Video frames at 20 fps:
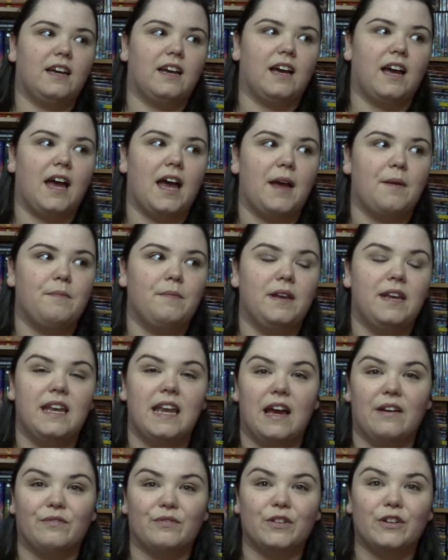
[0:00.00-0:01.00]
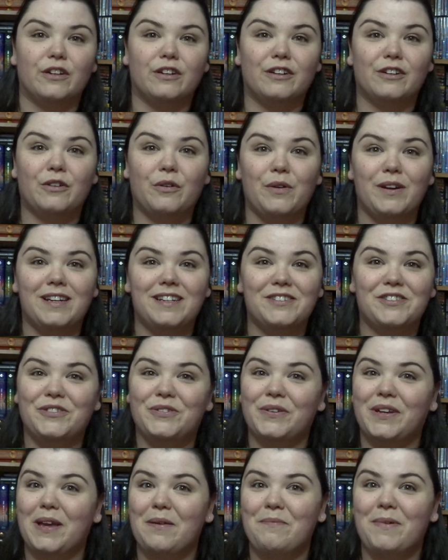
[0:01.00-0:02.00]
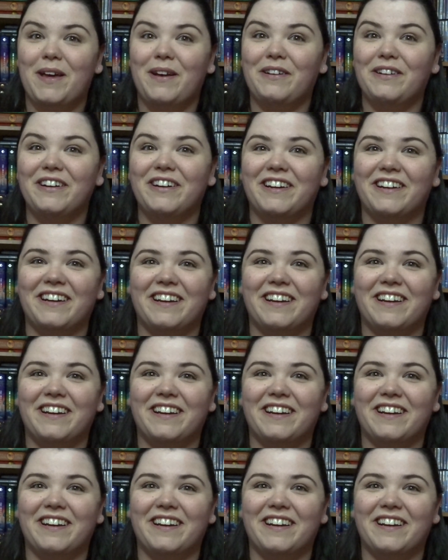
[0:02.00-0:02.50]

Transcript: I'm never going to get better.